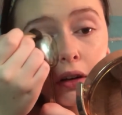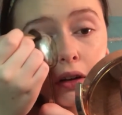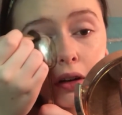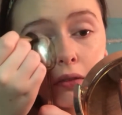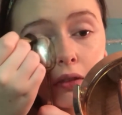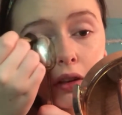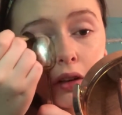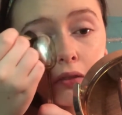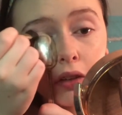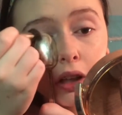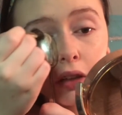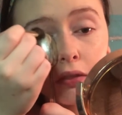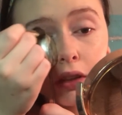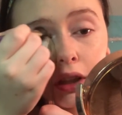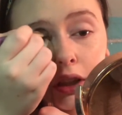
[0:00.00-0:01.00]
and with your
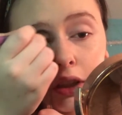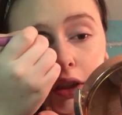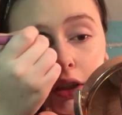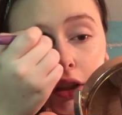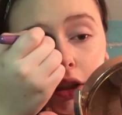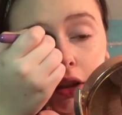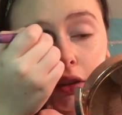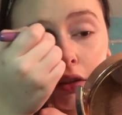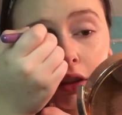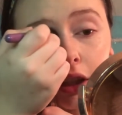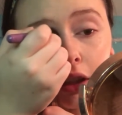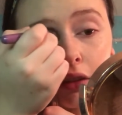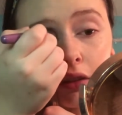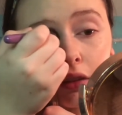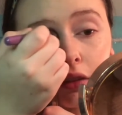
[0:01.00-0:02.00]
bigger brush, you're gonna go
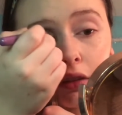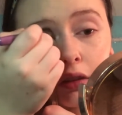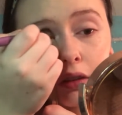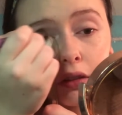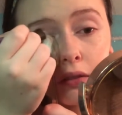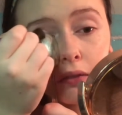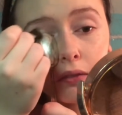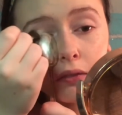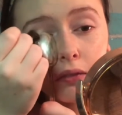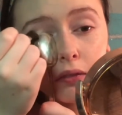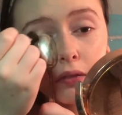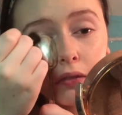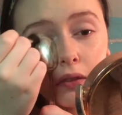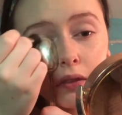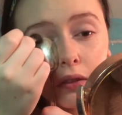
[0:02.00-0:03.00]
around
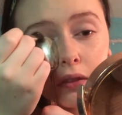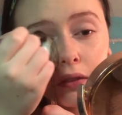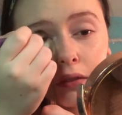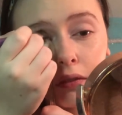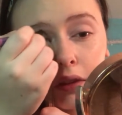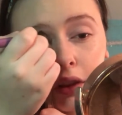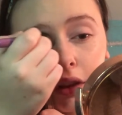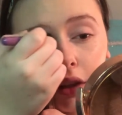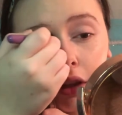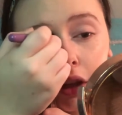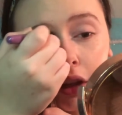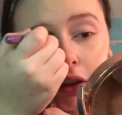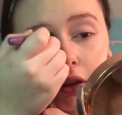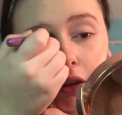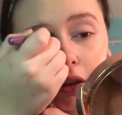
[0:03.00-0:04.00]
with the
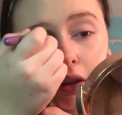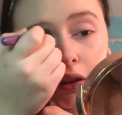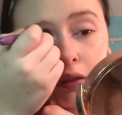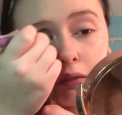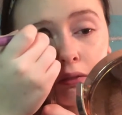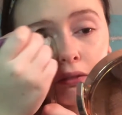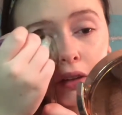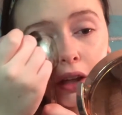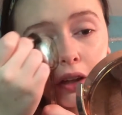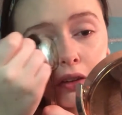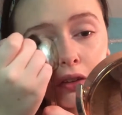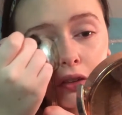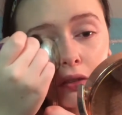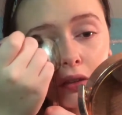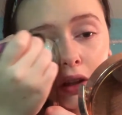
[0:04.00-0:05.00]
color Main
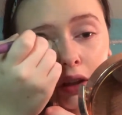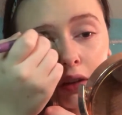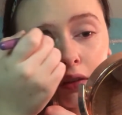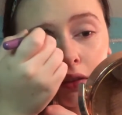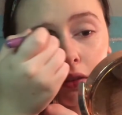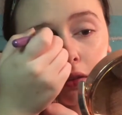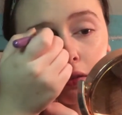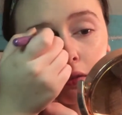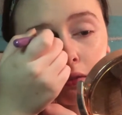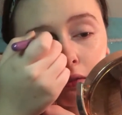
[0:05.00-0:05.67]
Squeeze